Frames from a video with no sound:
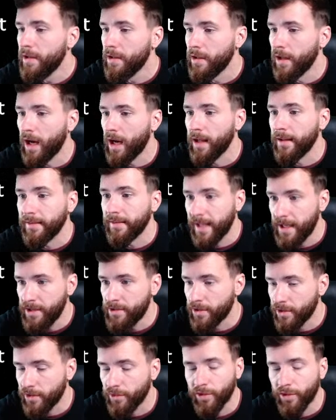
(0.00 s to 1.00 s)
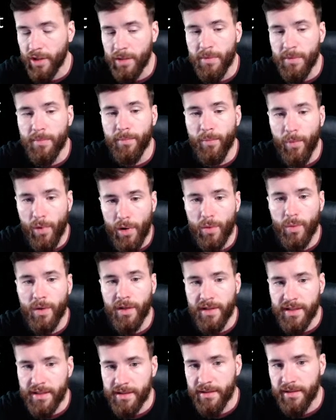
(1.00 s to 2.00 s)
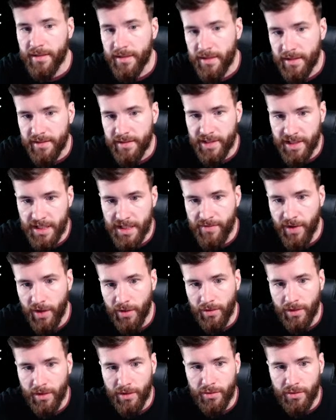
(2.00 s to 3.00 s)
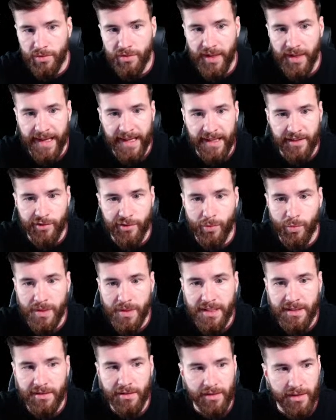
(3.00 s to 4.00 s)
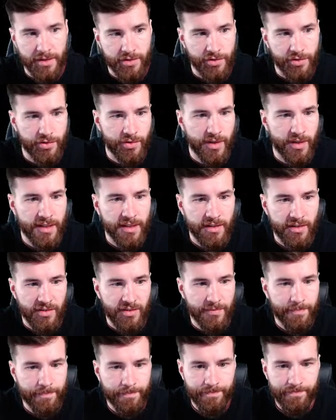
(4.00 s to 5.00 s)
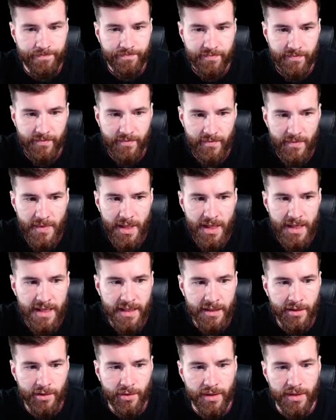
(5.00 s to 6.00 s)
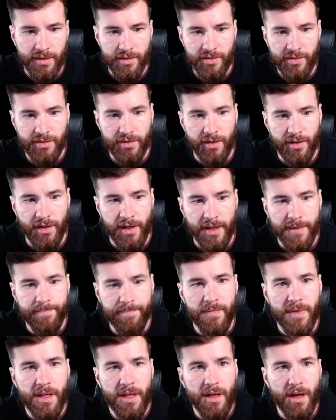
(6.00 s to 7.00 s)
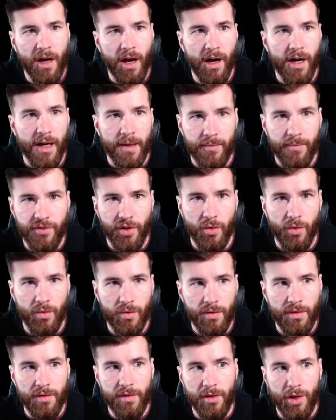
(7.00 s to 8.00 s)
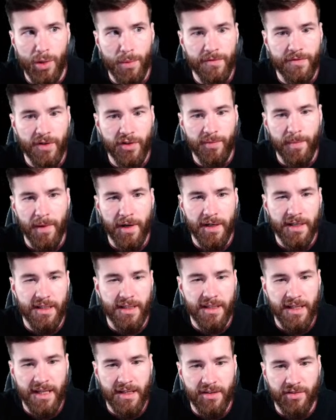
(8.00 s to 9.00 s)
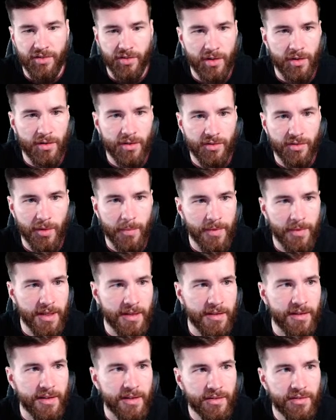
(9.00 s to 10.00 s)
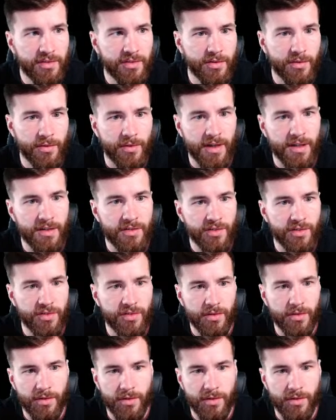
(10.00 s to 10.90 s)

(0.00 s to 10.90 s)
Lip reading: Lenders are going to be more willing to give out loans as real interest rates increase. All right. All right, so the loanable funds market, again, is going to look something like this, right? Just,